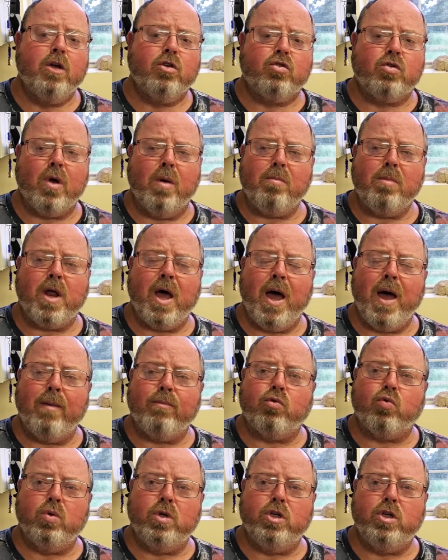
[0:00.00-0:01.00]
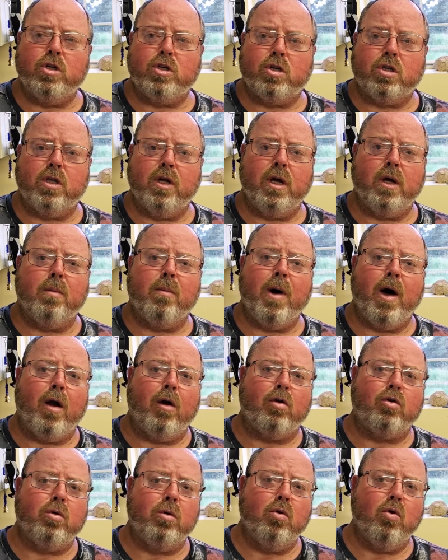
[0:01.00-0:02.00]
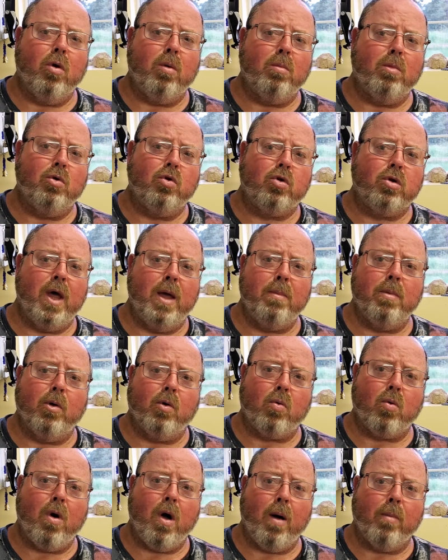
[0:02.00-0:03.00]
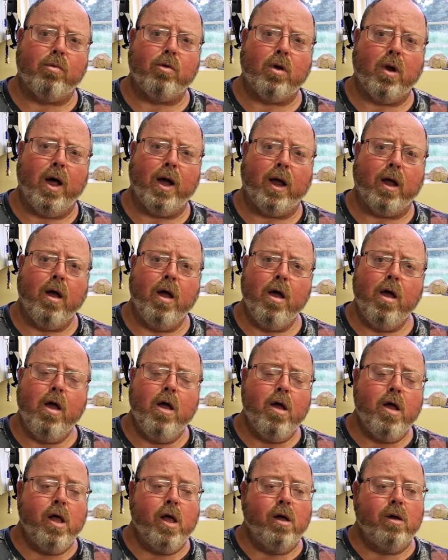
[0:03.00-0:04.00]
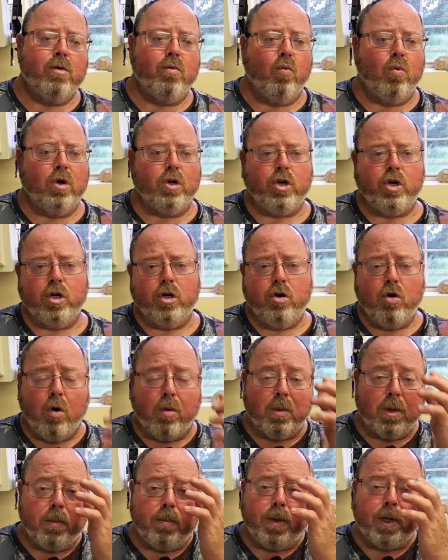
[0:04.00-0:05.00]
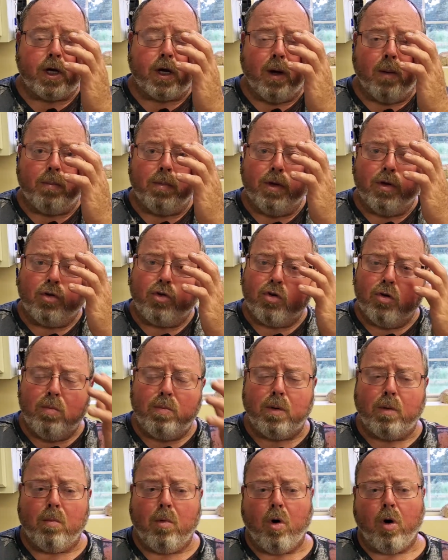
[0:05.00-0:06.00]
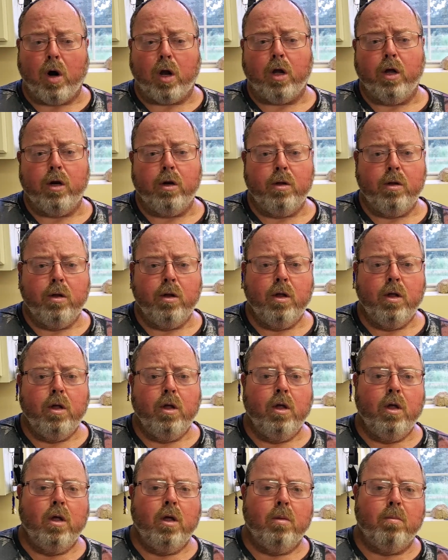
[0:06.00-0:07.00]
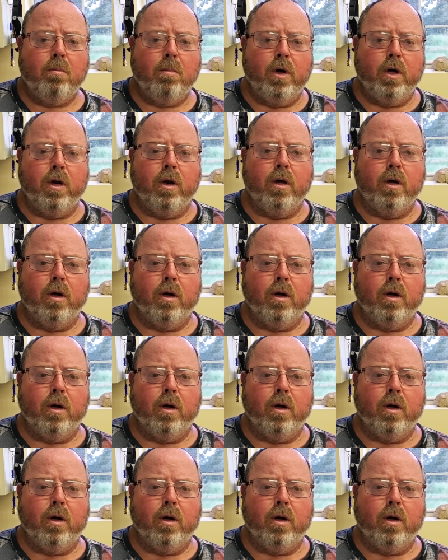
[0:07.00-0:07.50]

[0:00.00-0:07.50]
Sometimes we just think about our normal staple crops like what you'd normally pick up in the supermarket, but